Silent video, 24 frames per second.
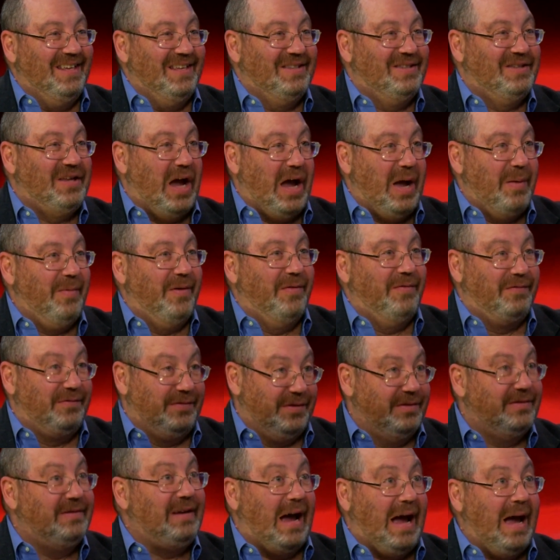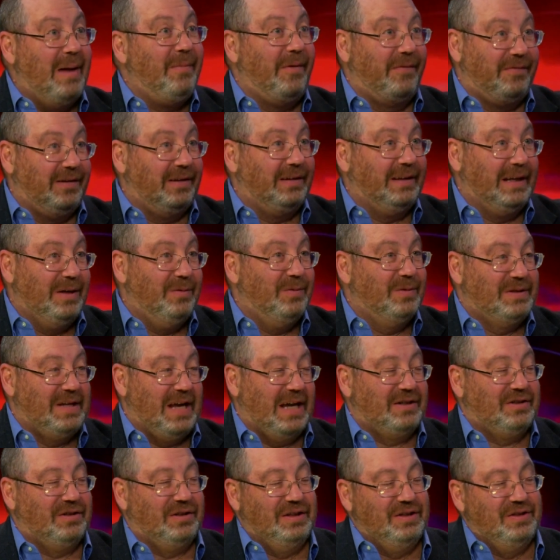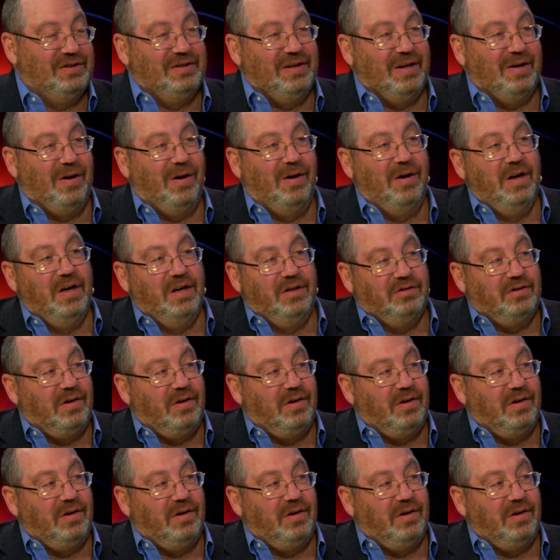time of the lead was actually zero.